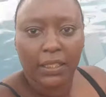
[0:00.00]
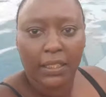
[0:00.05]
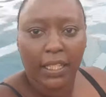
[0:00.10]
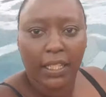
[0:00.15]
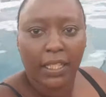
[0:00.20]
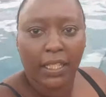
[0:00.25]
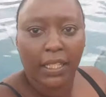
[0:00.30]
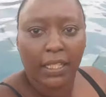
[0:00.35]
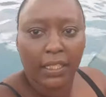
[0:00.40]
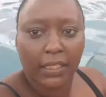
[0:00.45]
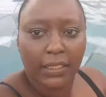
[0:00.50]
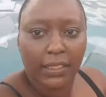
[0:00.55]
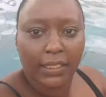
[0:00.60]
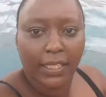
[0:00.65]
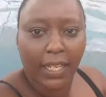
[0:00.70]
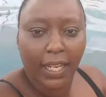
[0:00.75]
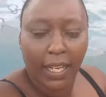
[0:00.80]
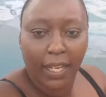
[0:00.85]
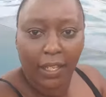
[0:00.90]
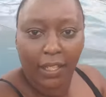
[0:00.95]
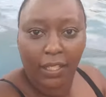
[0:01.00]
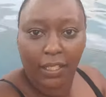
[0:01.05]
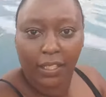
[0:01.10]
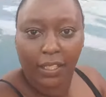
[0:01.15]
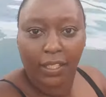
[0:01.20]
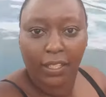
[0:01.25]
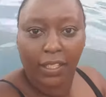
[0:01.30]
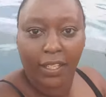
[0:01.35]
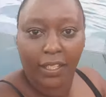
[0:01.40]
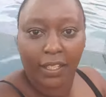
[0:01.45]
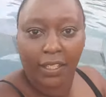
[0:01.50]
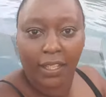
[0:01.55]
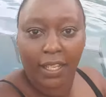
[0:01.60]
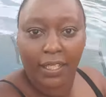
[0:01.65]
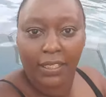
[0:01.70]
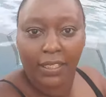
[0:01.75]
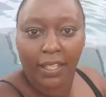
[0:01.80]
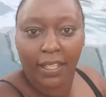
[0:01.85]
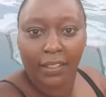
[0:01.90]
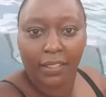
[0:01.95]
And yeah,
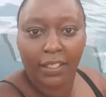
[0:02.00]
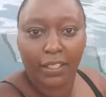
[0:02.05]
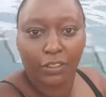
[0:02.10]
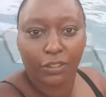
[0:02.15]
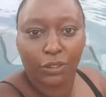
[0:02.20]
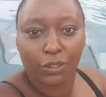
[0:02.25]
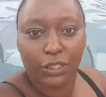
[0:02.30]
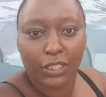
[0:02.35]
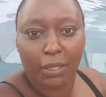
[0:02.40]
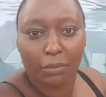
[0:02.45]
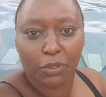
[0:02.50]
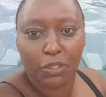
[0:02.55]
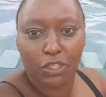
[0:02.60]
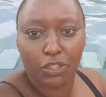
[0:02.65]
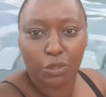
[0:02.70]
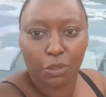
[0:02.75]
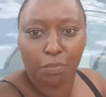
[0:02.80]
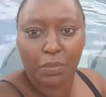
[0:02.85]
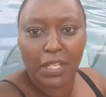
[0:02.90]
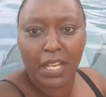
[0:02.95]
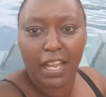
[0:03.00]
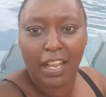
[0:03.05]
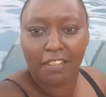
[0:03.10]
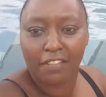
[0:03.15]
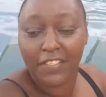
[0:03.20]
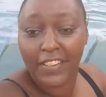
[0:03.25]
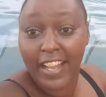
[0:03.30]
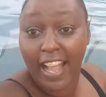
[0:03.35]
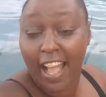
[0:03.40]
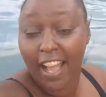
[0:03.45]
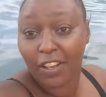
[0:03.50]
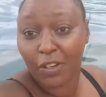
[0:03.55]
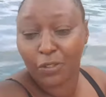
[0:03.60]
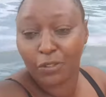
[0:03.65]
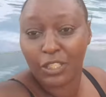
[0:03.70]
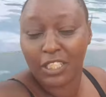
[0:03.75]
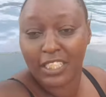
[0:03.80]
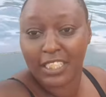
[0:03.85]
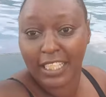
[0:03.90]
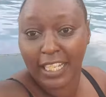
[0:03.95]
I think today I'm going to be having a
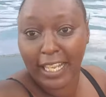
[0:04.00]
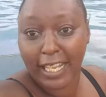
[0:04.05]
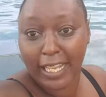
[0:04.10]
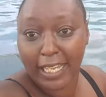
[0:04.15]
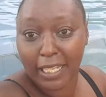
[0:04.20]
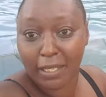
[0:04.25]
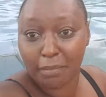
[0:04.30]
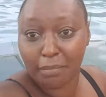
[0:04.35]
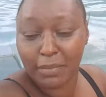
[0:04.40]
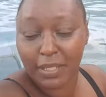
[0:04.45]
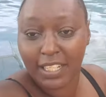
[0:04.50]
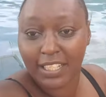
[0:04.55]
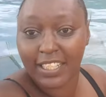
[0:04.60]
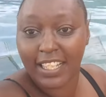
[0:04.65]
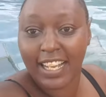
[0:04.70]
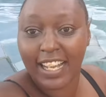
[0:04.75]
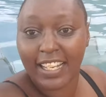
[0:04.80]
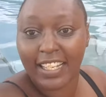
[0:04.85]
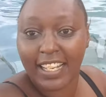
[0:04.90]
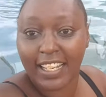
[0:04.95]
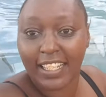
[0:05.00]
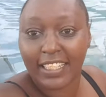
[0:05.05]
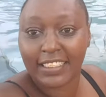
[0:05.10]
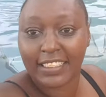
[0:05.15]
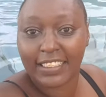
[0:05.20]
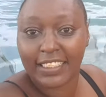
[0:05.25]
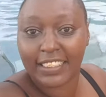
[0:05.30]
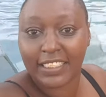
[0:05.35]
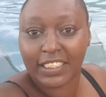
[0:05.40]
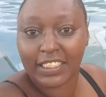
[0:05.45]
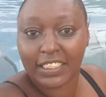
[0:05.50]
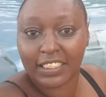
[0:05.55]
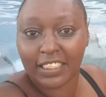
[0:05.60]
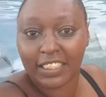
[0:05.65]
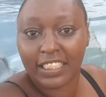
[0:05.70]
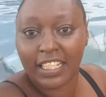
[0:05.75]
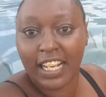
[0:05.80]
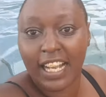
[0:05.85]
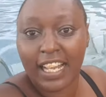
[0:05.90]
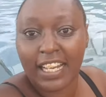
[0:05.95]
good time
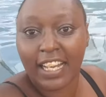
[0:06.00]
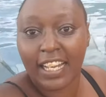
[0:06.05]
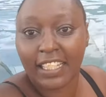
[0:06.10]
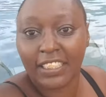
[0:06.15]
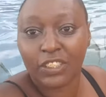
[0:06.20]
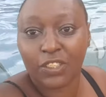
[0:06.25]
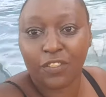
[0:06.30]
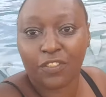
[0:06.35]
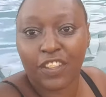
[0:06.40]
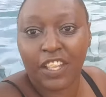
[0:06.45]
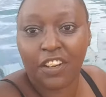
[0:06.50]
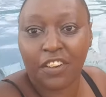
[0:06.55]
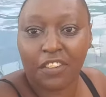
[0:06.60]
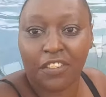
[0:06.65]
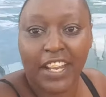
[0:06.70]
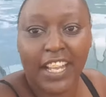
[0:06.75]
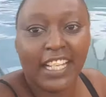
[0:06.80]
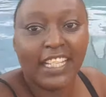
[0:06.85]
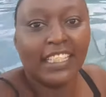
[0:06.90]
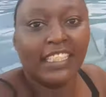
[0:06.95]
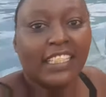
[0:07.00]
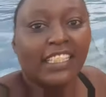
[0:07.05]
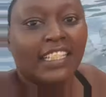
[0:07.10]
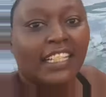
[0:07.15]
regardless of the rain.